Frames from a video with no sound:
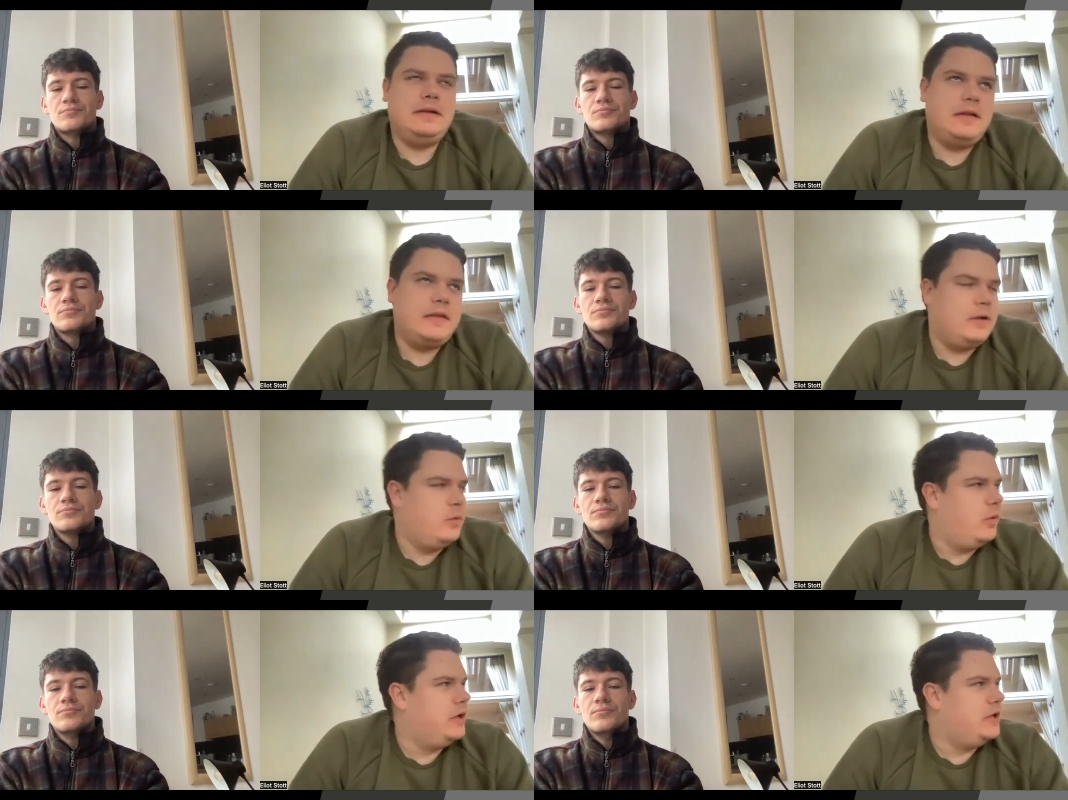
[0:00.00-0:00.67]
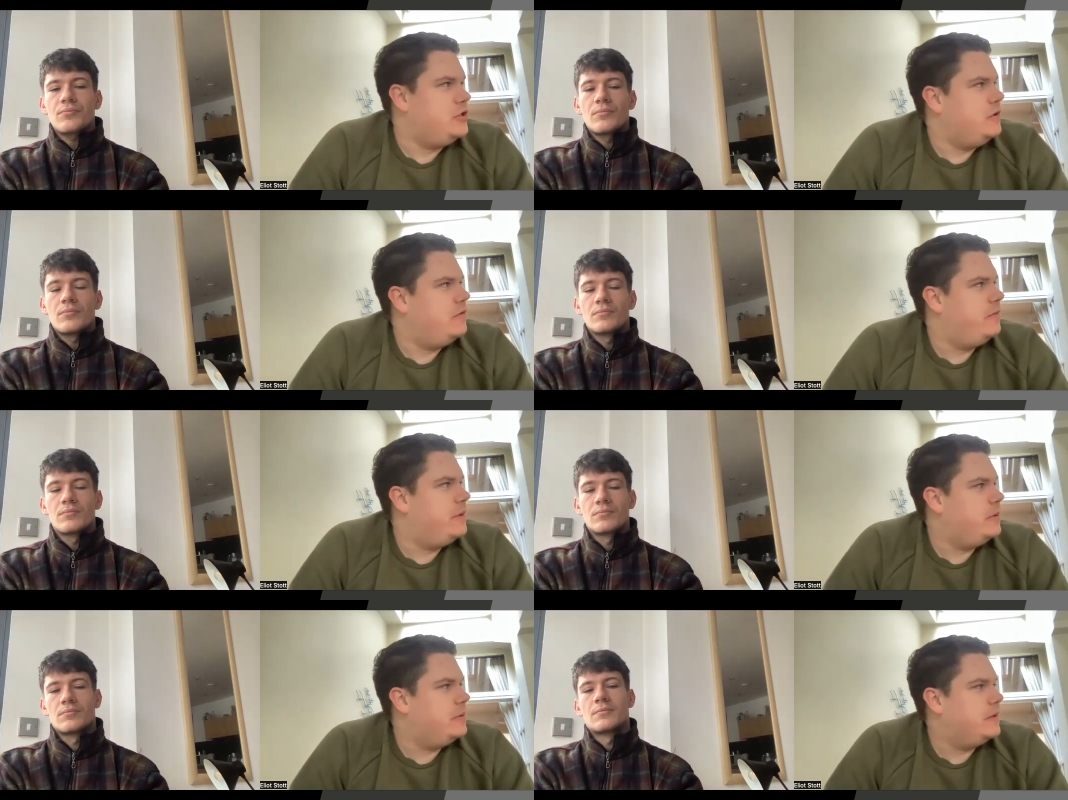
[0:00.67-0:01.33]
Speaker 1: I think one issue for
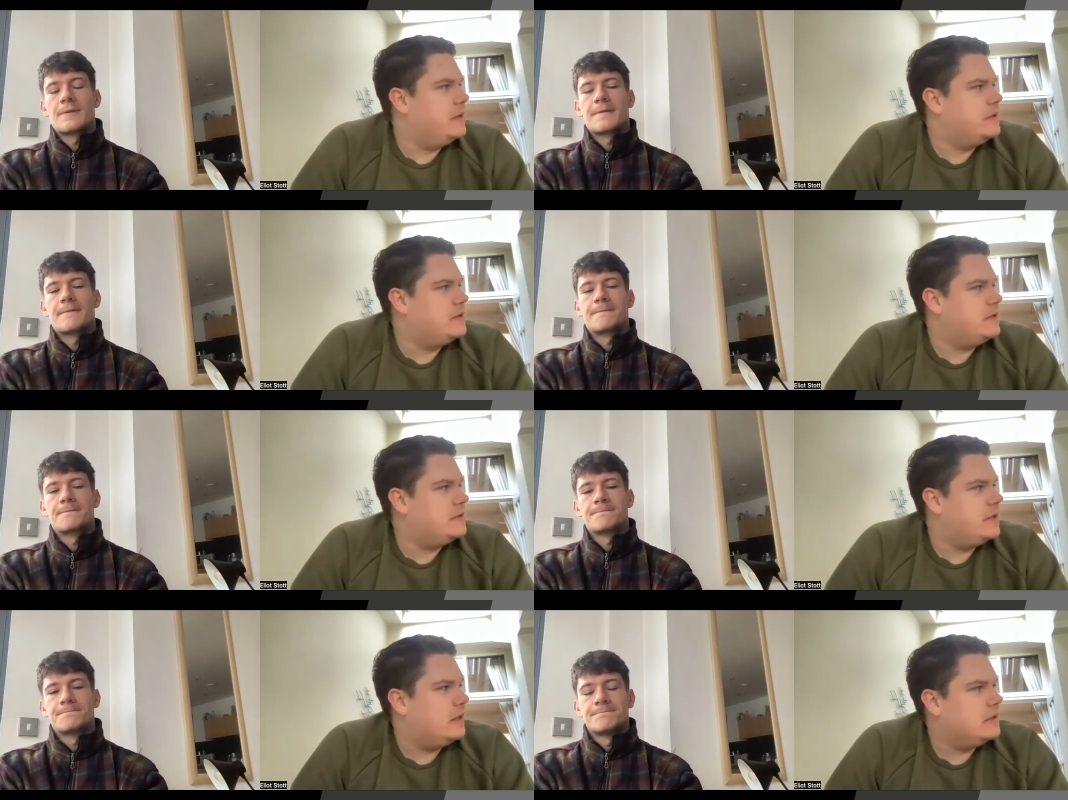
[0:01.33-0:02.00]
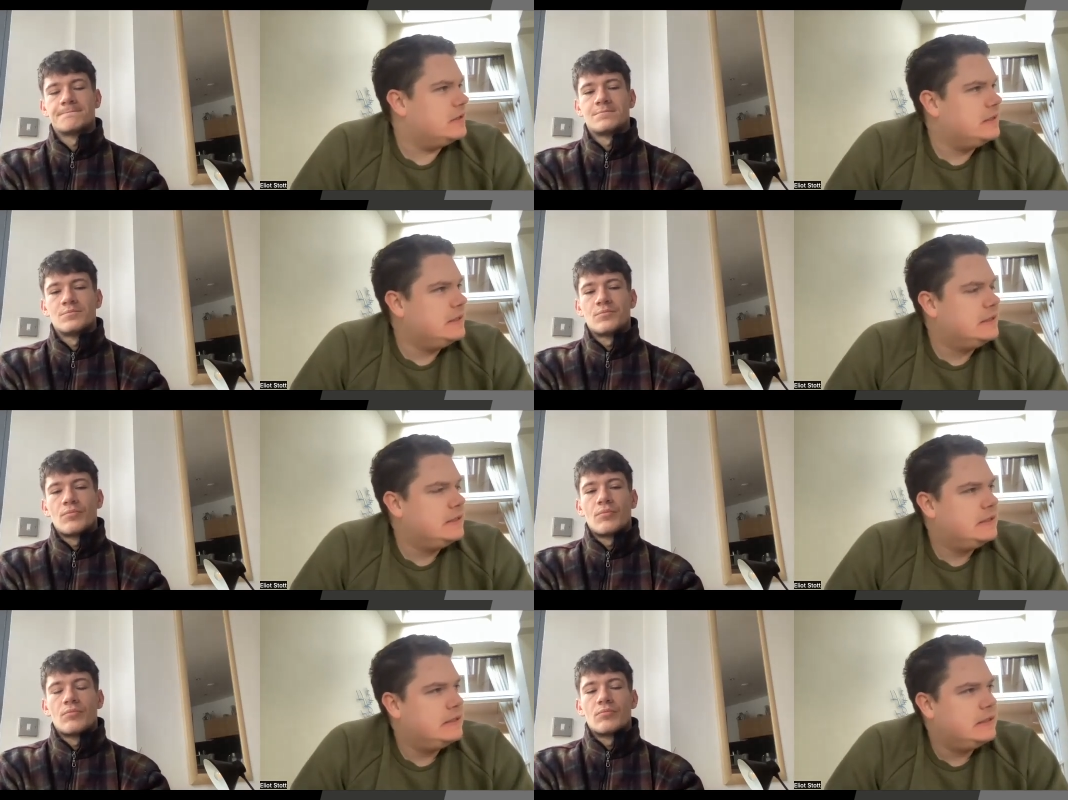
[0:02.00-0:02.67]
me with this is that
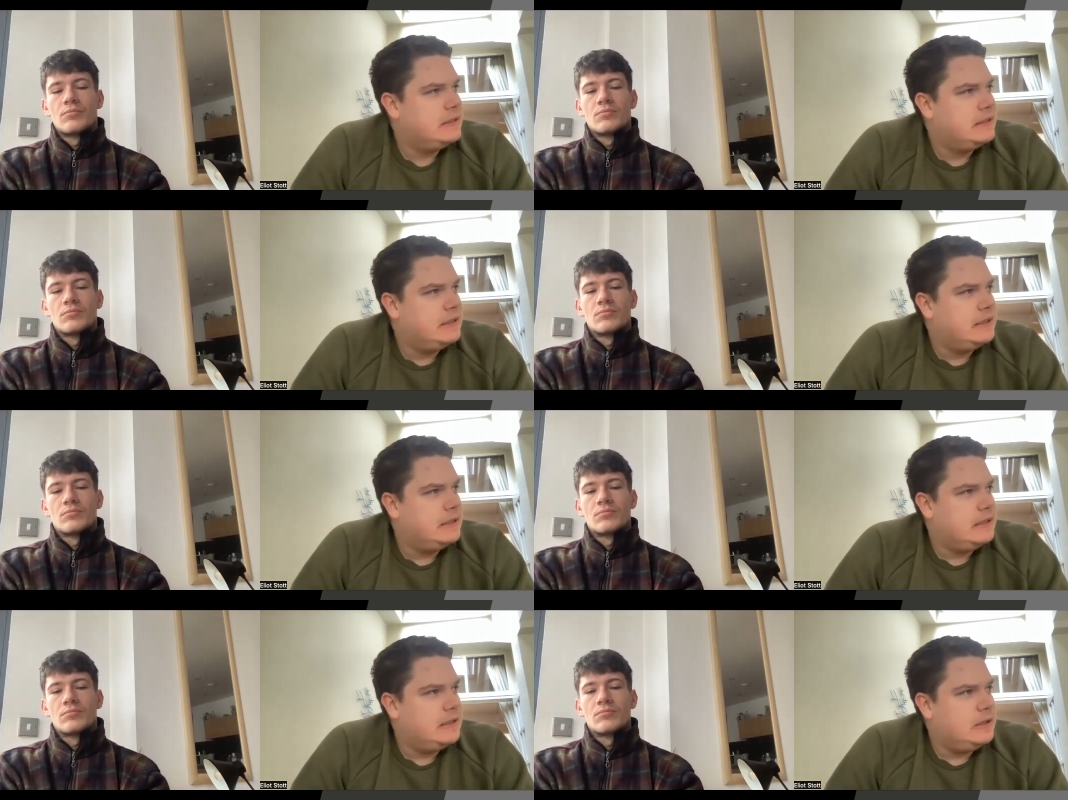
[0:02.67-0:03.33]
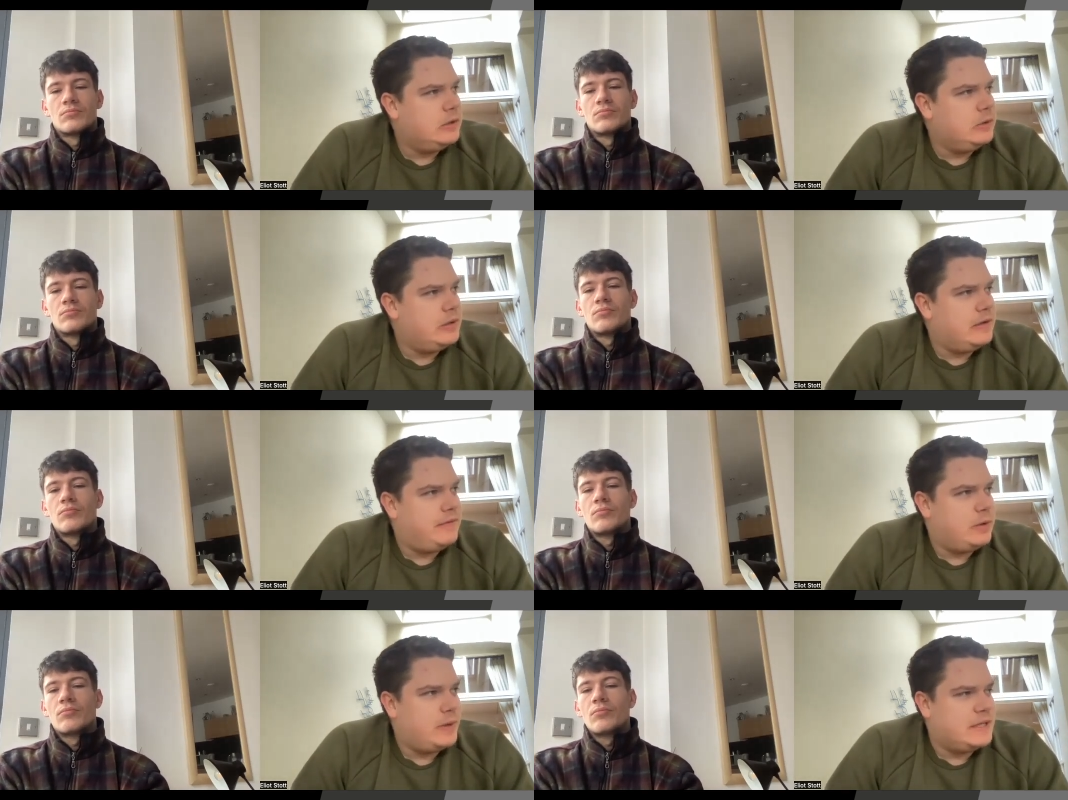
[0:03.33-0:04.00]
if
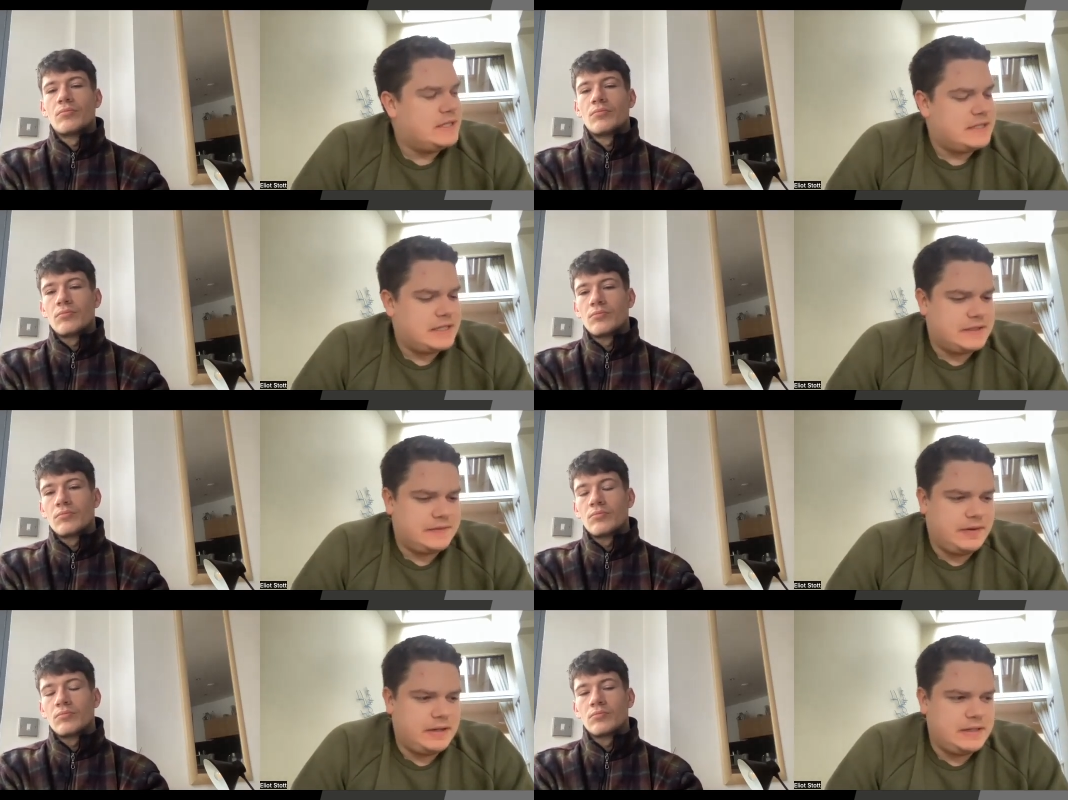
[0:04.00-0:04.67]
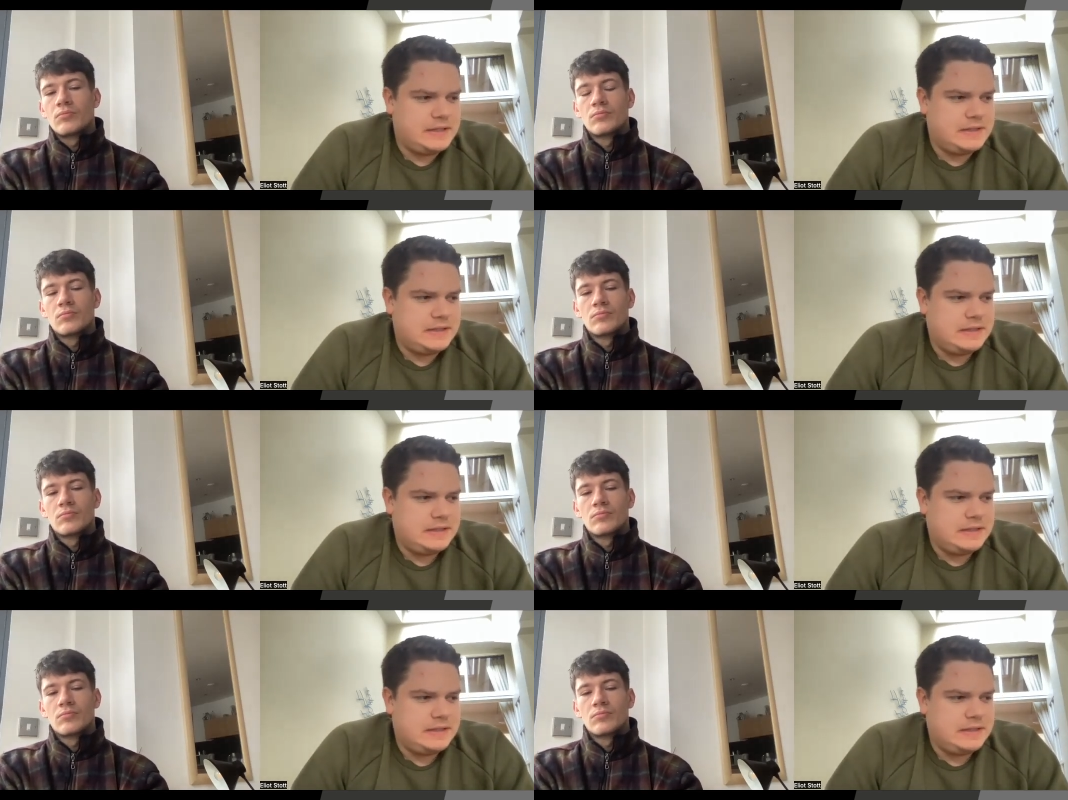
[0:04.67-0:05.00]
he wins this fight,